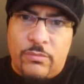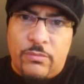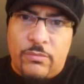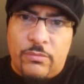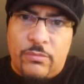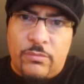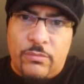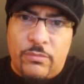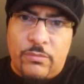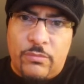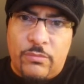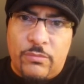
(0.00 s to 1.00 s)

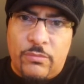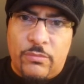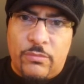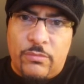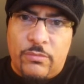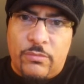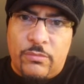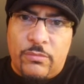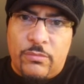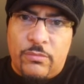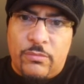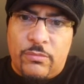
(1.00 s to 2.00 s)

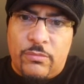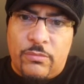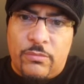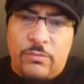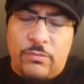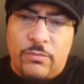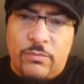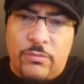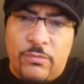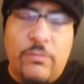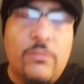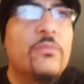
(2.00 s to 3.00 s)

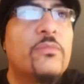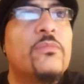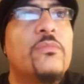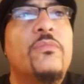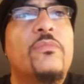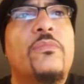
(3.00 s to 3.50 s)
The person shown says nothing.